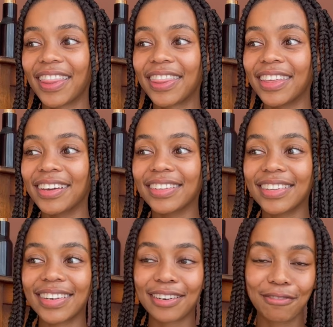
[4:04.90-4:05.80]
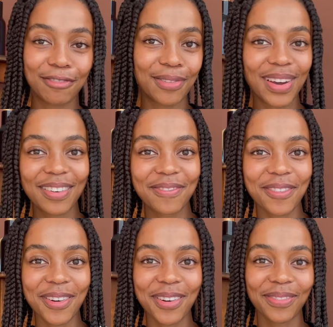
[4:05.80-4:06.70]
the Rifilwe
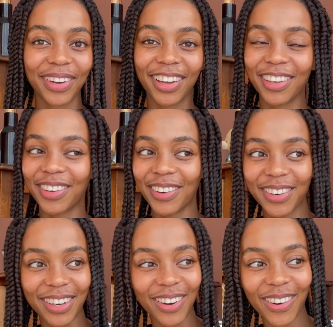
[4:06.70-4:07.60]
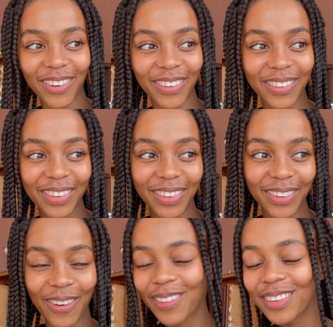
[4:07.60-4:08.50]
from a year ago,
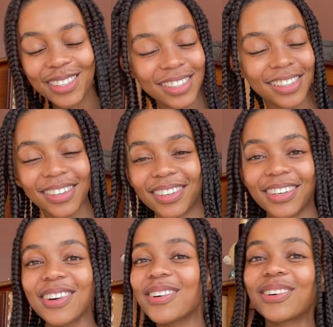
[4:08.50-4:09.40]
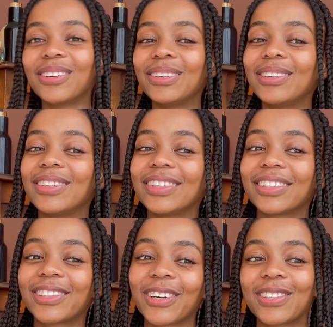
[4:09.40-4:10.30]
almost a year ago, who
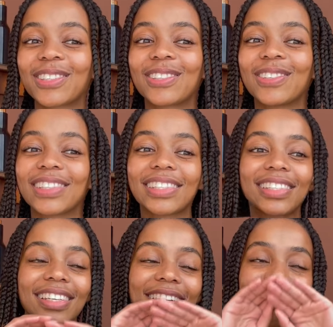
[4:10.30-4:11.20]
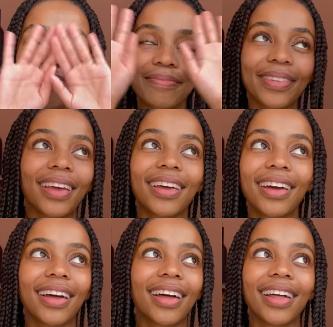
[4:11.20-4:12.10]
chose to just
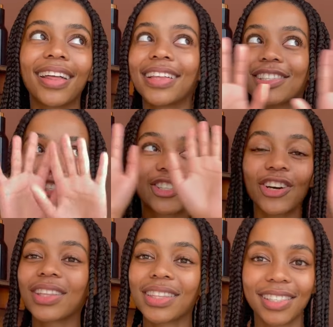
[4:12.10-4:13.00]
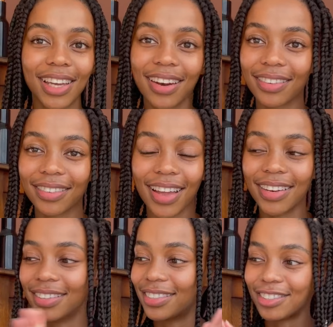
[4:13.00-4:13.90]
start this channel
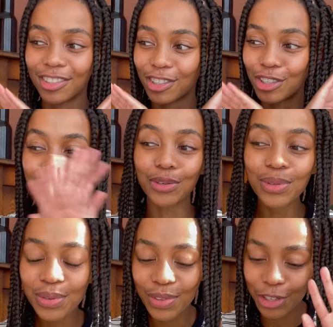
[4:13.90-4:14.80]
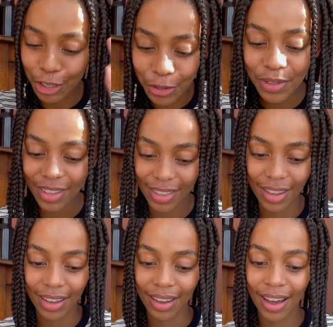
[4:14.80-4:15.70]
and just do the
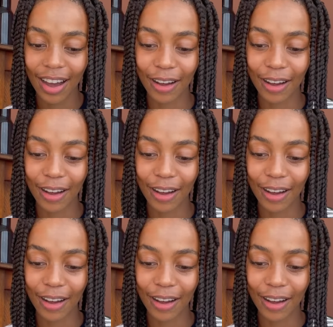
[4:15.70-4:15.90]
thing.